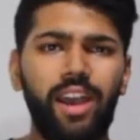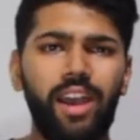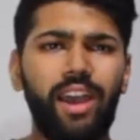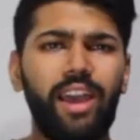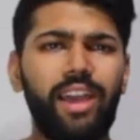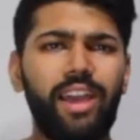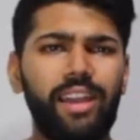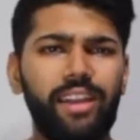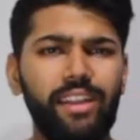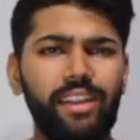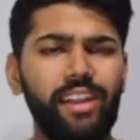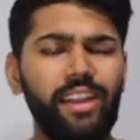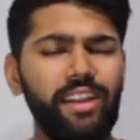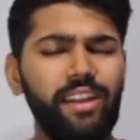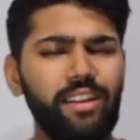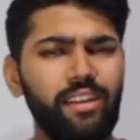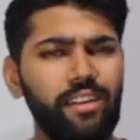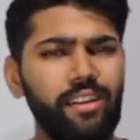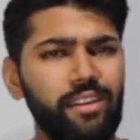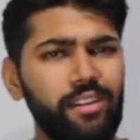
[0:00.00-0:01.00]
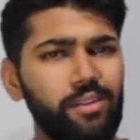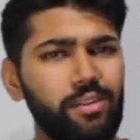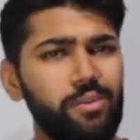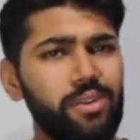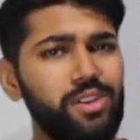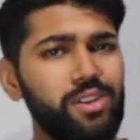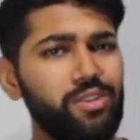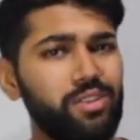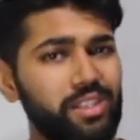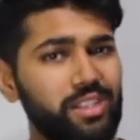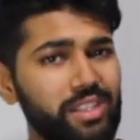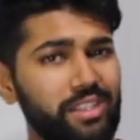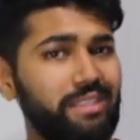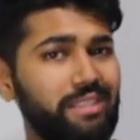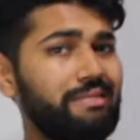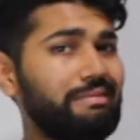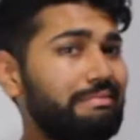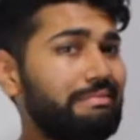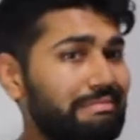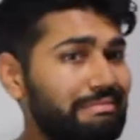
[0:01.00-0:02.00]
And India were looking,
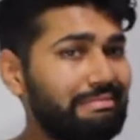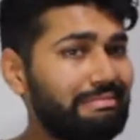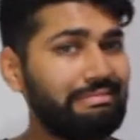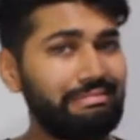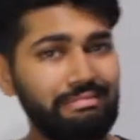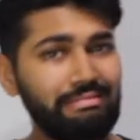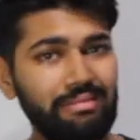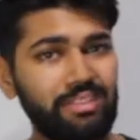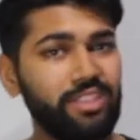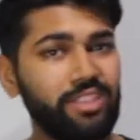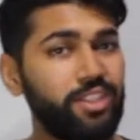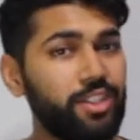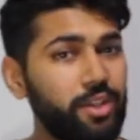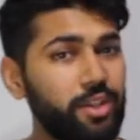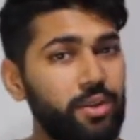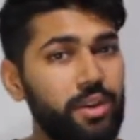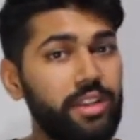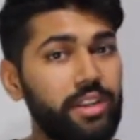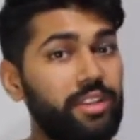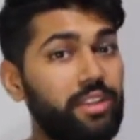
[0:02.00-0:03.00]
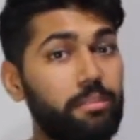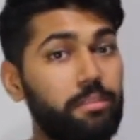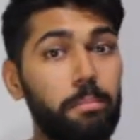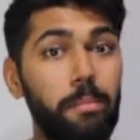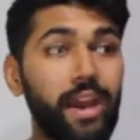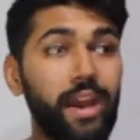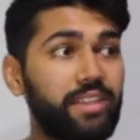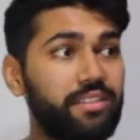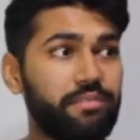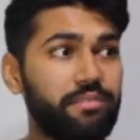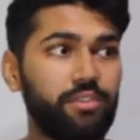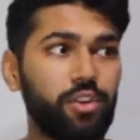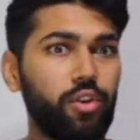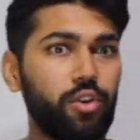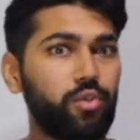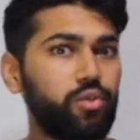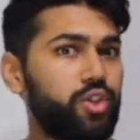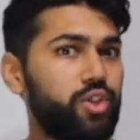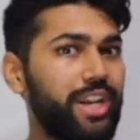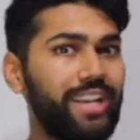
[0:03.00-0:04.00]
it is a massive
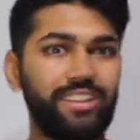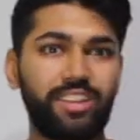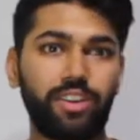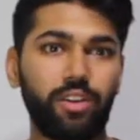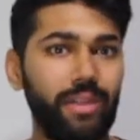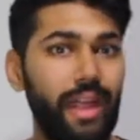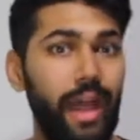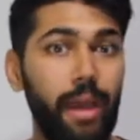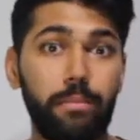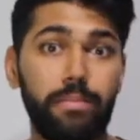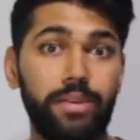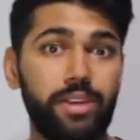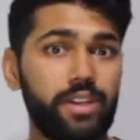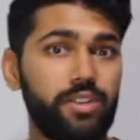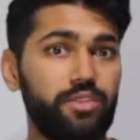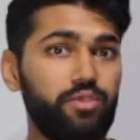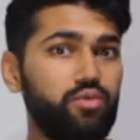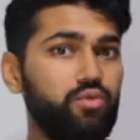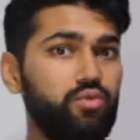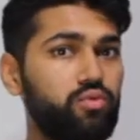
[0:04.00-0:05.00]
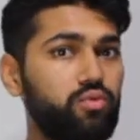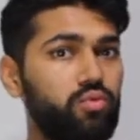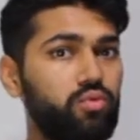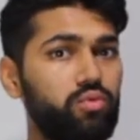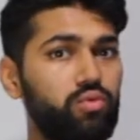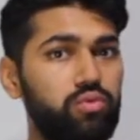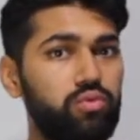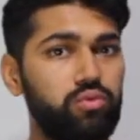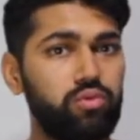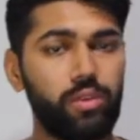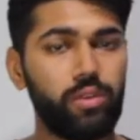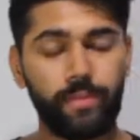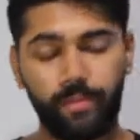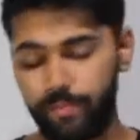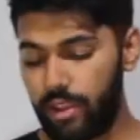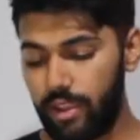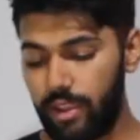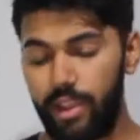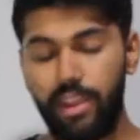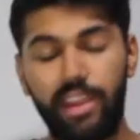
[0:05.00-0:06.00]
total, chasing on that pitch, oof.
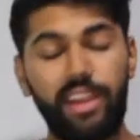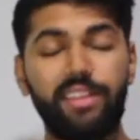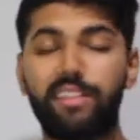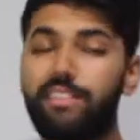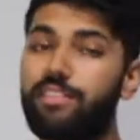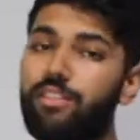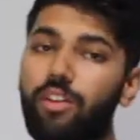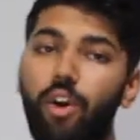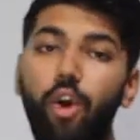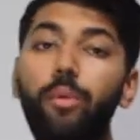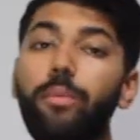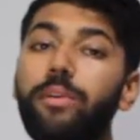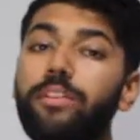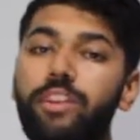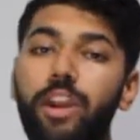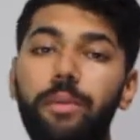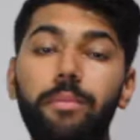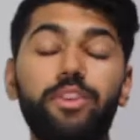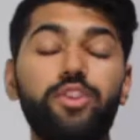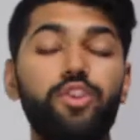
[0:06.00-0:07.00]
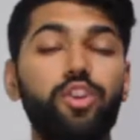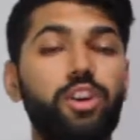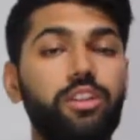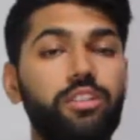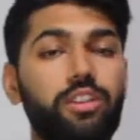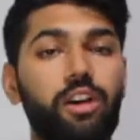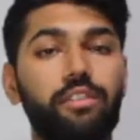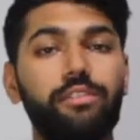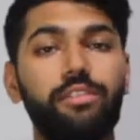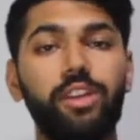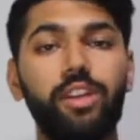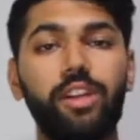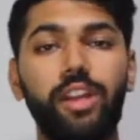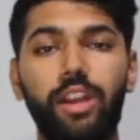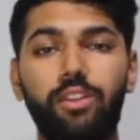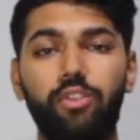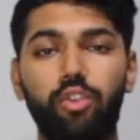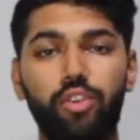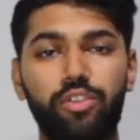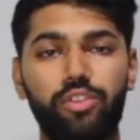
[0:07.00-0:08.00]
And the openers came in Shikhar Dhawan
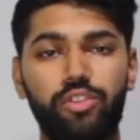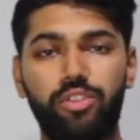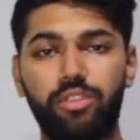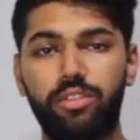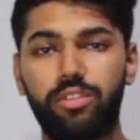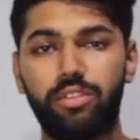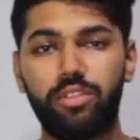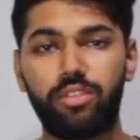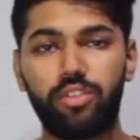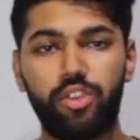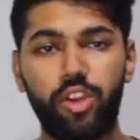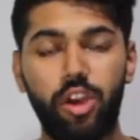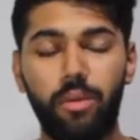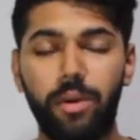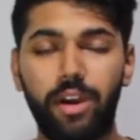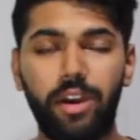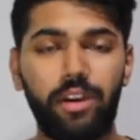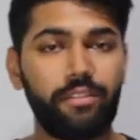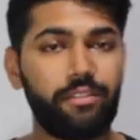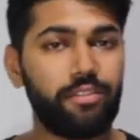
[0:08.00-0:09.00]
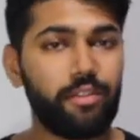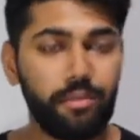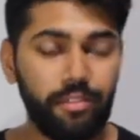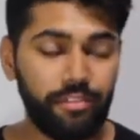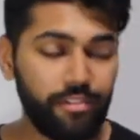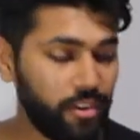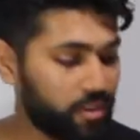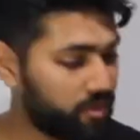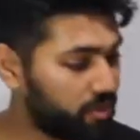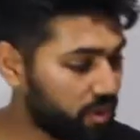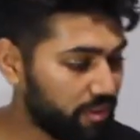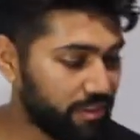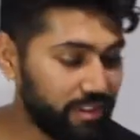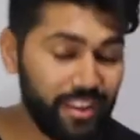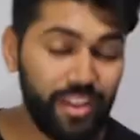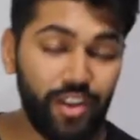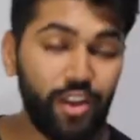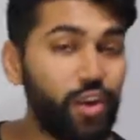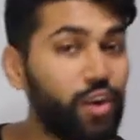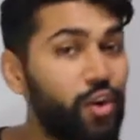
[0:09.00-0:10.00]
and Rohit Sharma. From the first over,
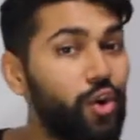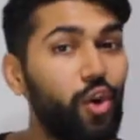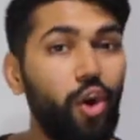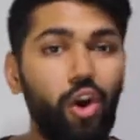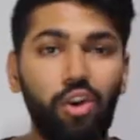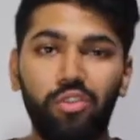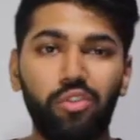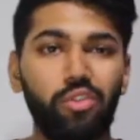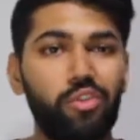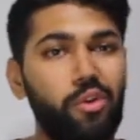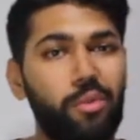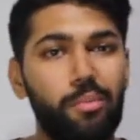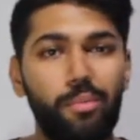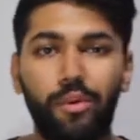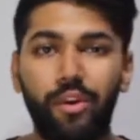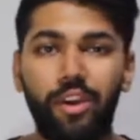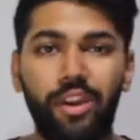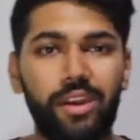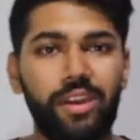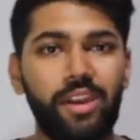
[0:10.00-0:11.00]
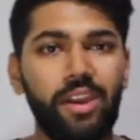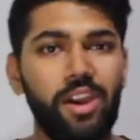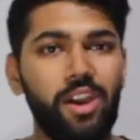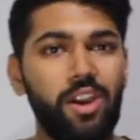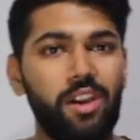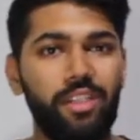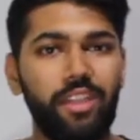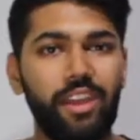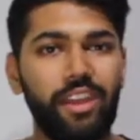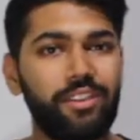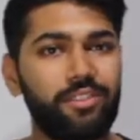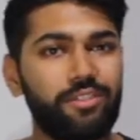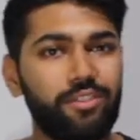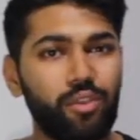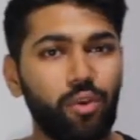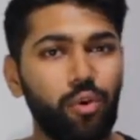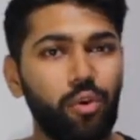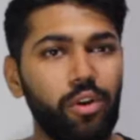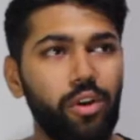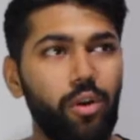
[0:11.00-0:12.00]
they did not look on point. They
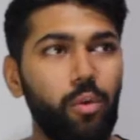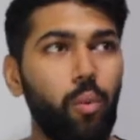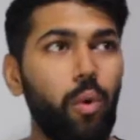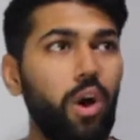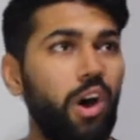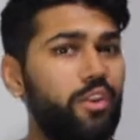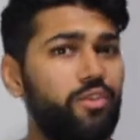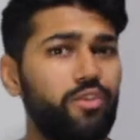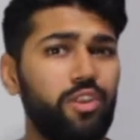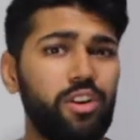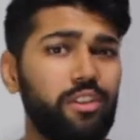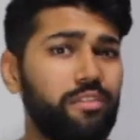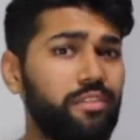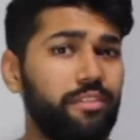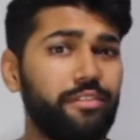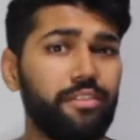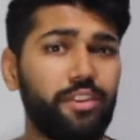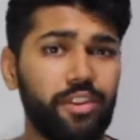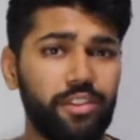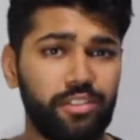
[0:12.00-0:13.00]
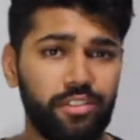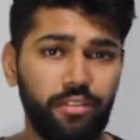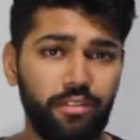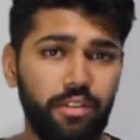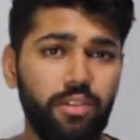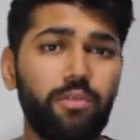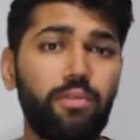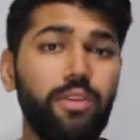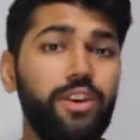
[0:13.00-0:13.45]
scored 1 run off the first over.